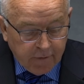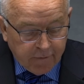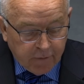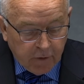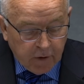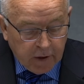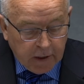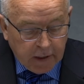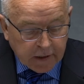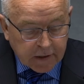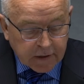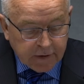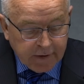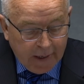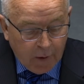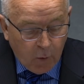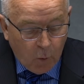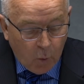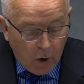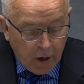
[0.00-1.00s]
for us
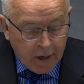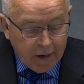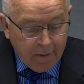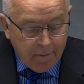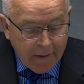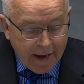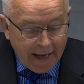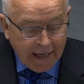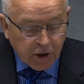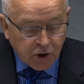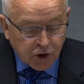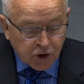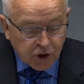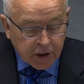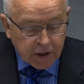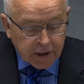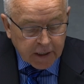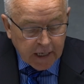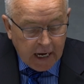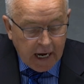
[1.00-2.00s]
that one man
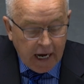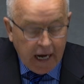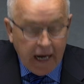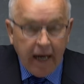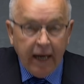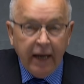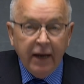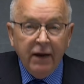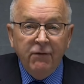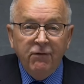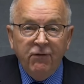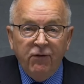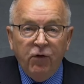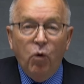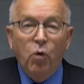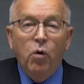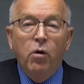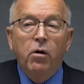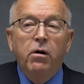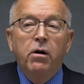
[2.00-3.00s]
should die
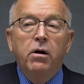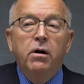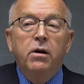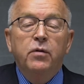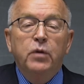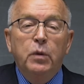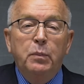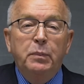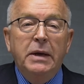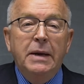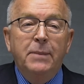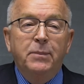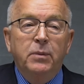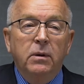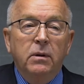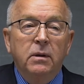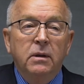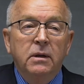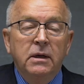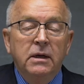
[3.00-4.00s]
for the
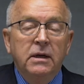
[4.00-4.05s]
people.